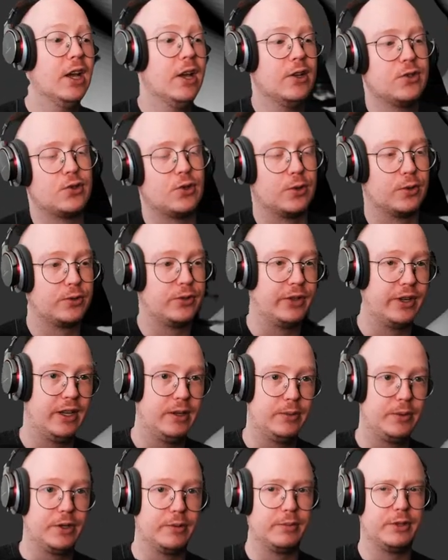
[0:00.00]
So today
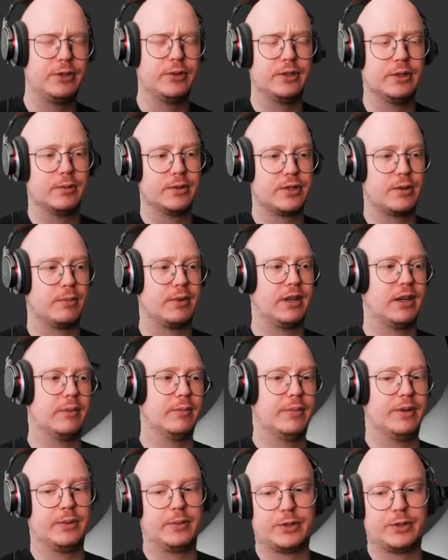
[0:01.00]
we're going to be doing something a little bit